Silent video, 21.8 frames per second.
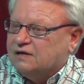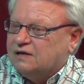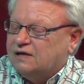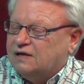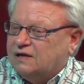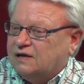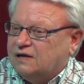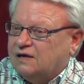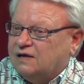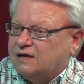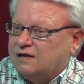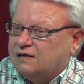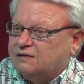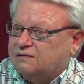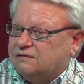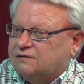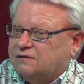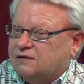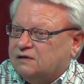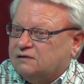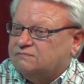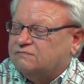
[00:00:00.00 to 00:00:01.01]

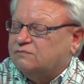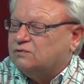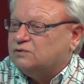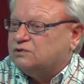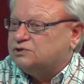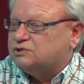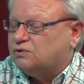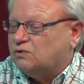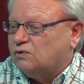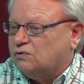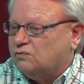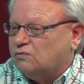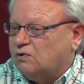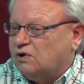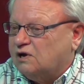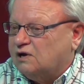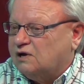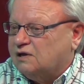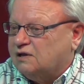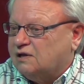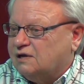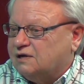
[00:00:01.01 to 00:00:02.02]
And then for a short
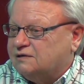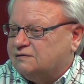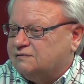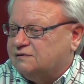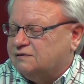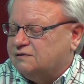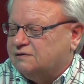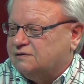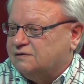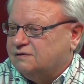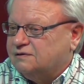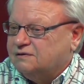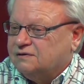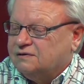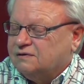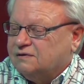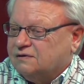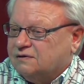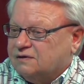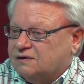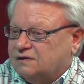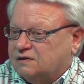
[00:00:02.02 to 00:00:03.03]
while, I did
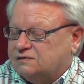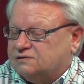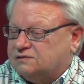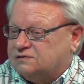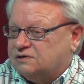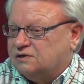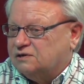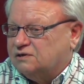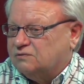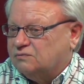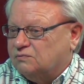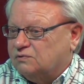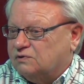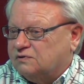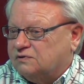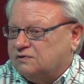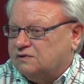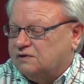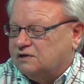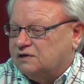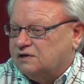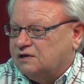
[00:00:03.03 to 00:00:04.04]
a stint with
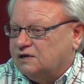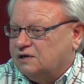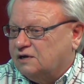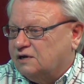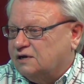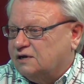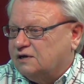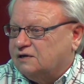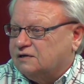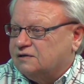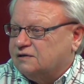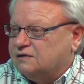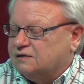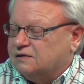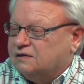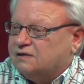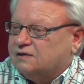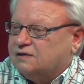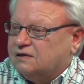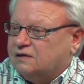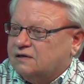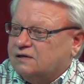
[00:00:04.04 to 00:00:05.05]
the
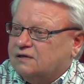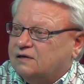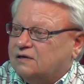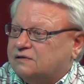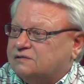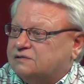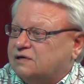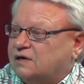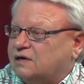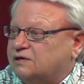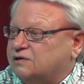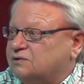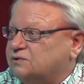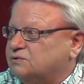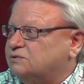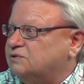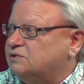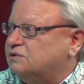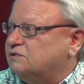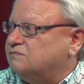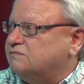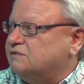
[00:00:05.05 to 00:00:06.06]
SIU
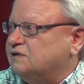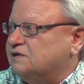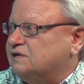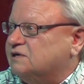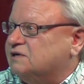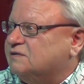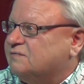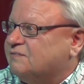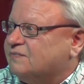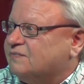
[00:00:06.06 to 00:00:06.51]
TV,